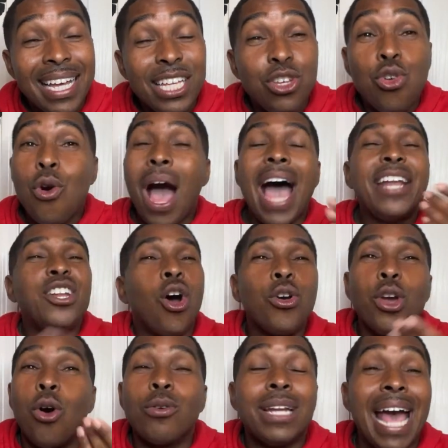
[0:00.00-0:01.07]
I know
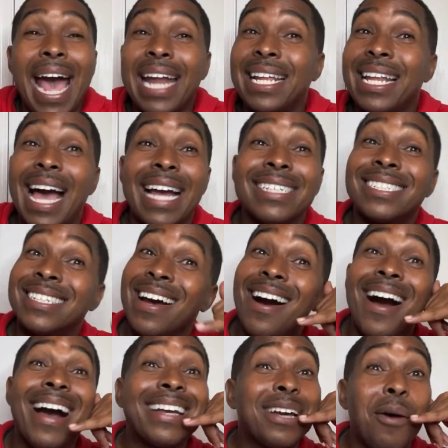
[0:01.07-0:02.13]
your daddy like,
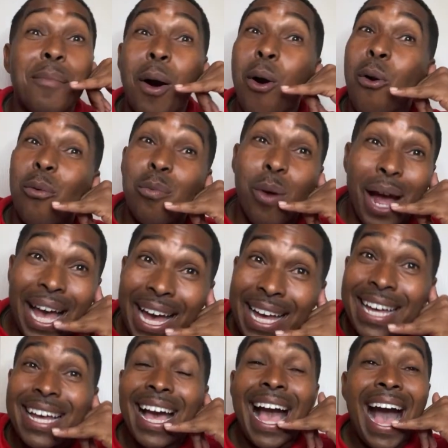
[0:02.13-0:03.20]
son, come on, boy.
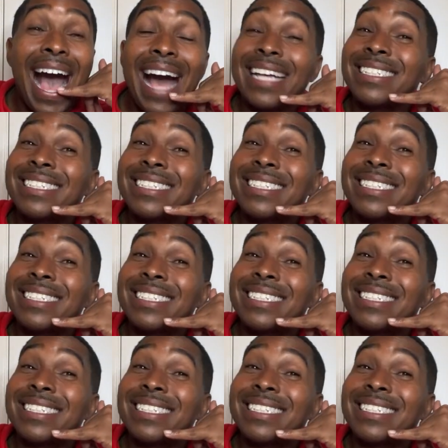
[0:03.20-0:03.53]
I can